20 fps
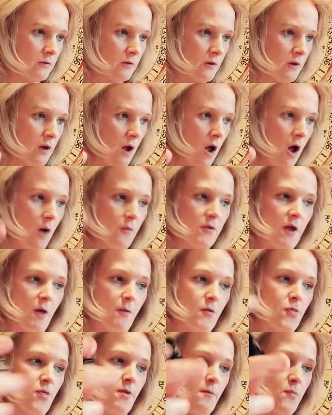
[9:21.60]
an
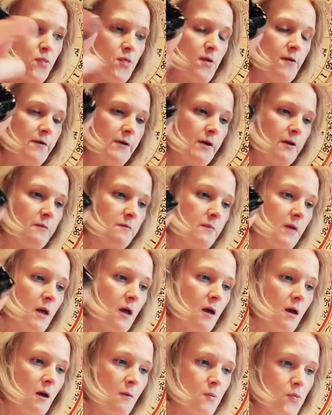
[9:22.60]
obsidian.
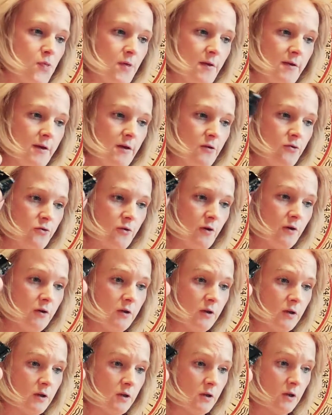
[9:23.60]
Obsidian chunk.
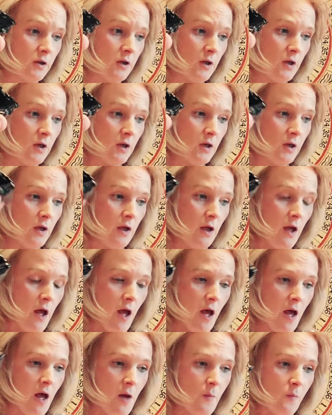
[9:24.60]

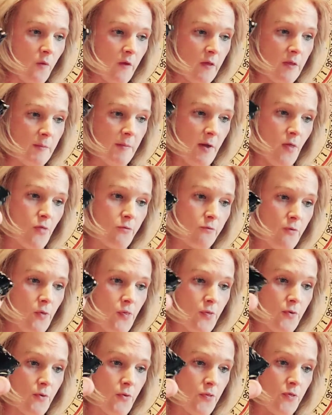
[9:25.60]
One of the best
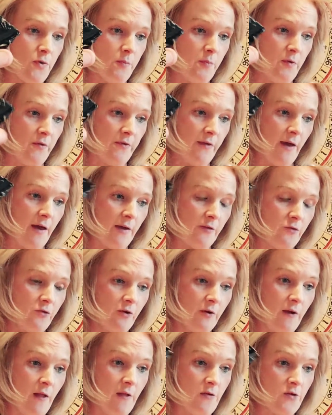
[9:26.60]
crystals to protect your
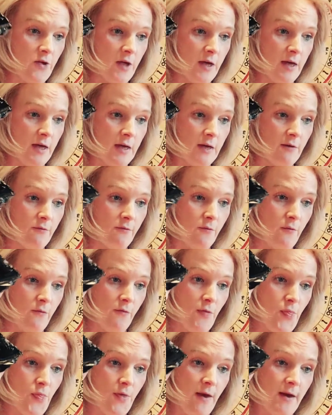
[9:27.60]
energy. For
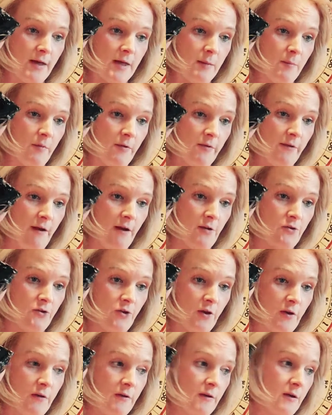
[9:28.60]
psychic protection,
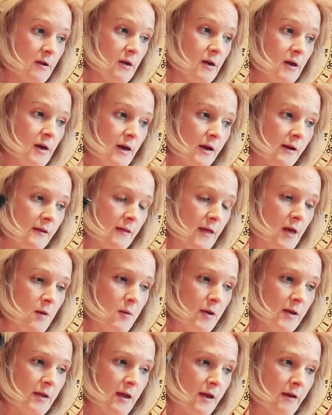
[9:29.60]
clearing
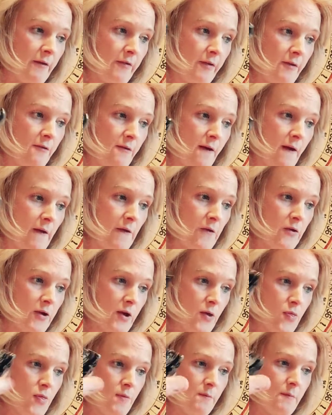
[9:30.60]
negative energies
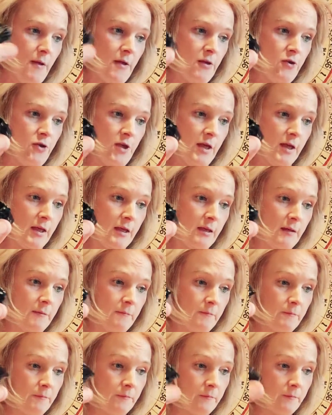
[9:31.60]
and banishing.
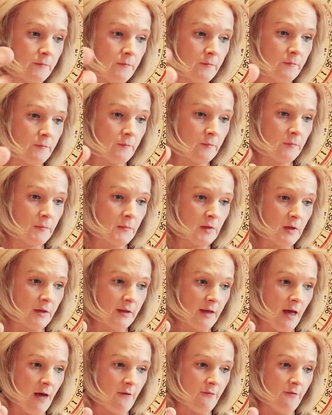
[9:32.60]

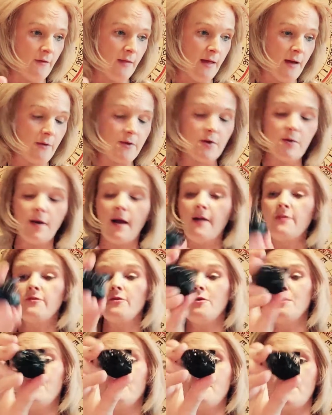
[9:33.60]
Careful how you handle,
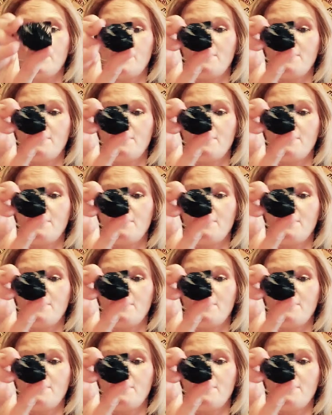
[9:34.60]
may have